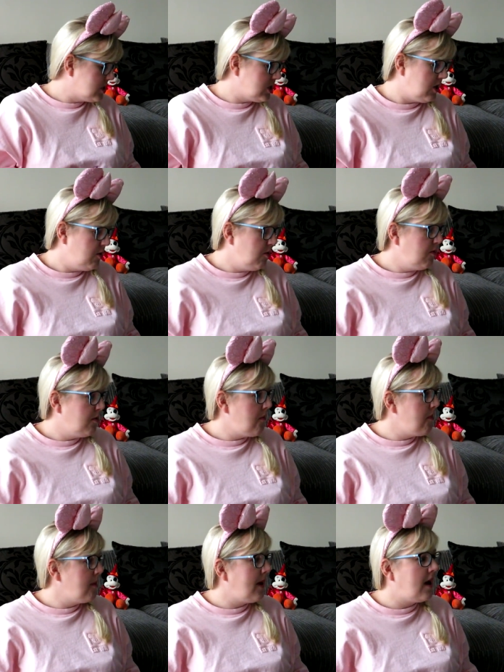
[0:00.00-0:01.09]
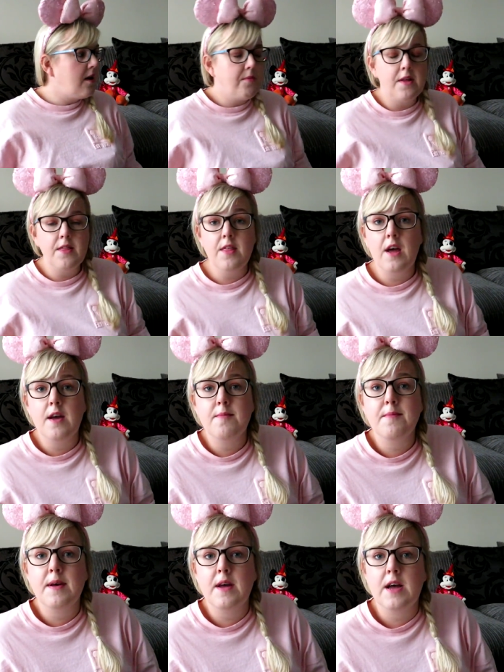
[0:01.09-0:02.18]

So we met up with um,